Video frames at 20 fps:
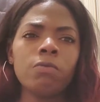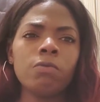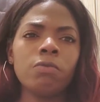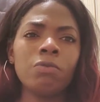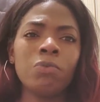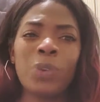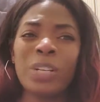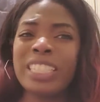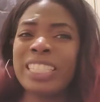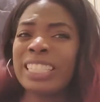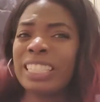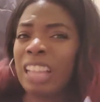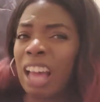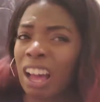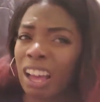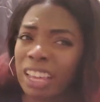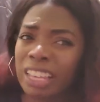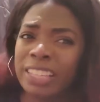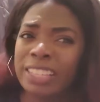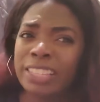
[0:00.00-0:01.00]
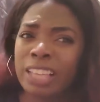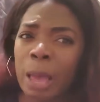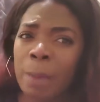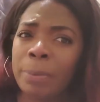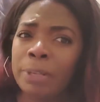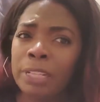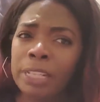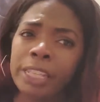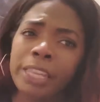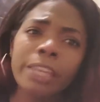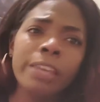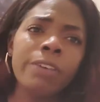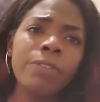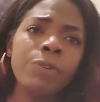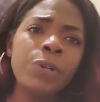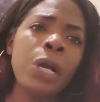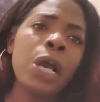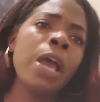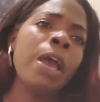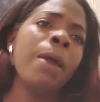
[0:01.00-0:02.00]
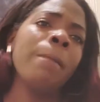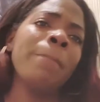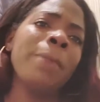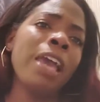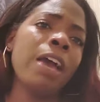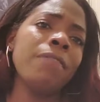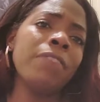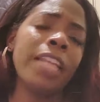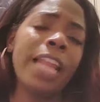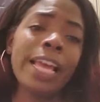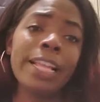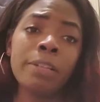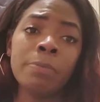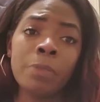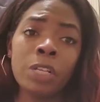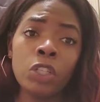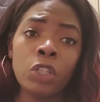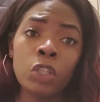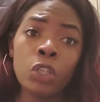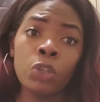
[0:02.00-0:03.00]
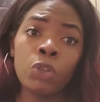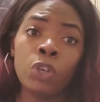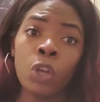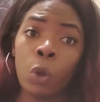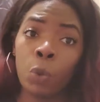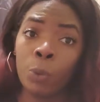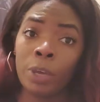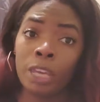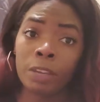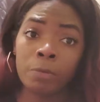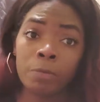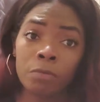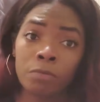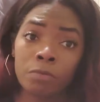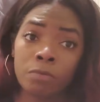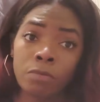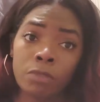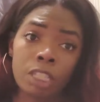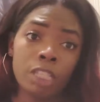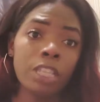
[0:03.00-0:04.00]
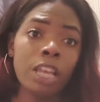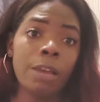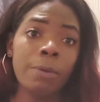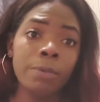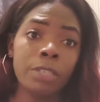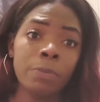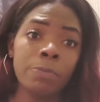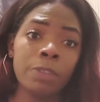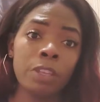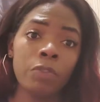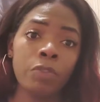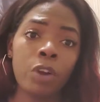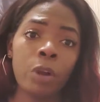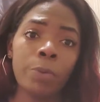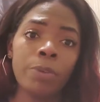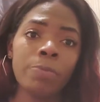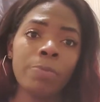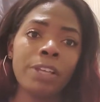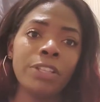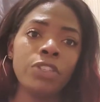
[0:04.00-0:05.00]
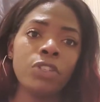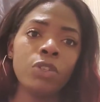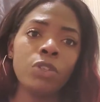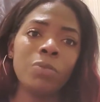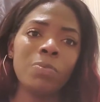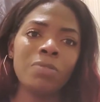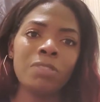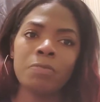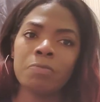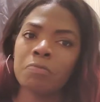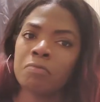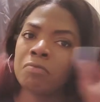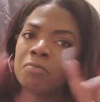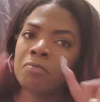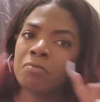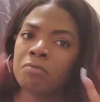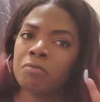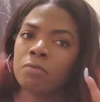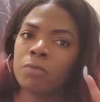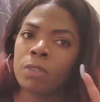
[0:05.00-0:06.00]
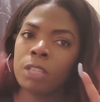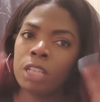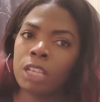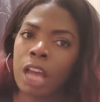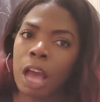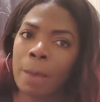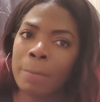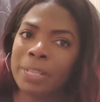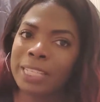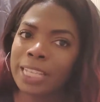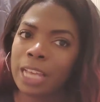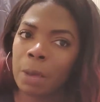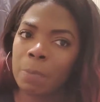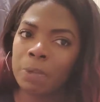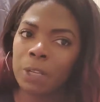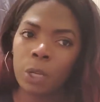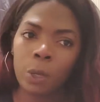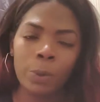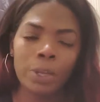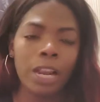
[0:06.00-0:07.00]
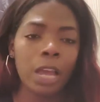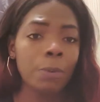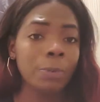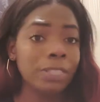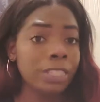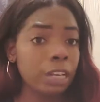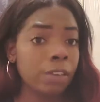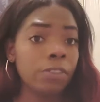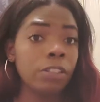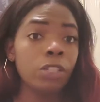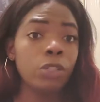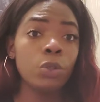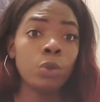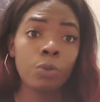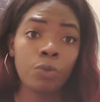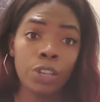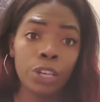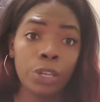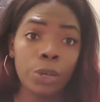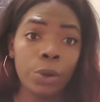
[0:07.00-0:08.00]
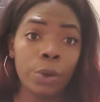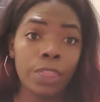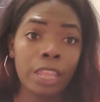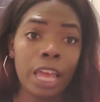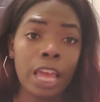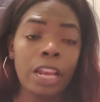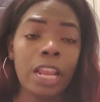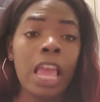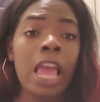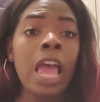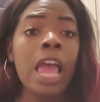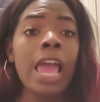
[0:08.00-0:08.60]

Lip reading: what signs I believe may have led me to knowing there was something wrong with my tubes, comment down below and I will definitely do a video on that.